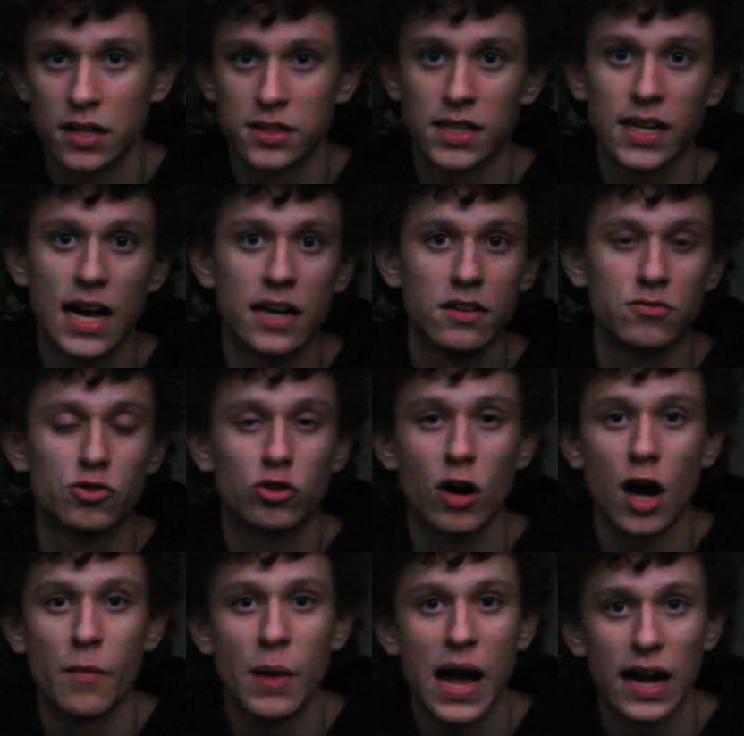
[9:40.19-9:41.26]
to kind of
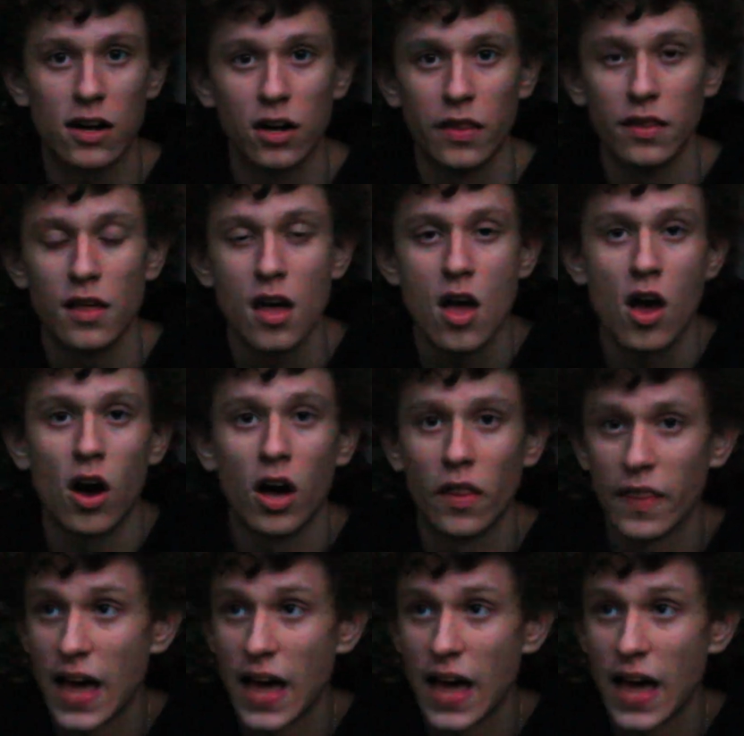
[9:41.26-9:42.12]
draw back on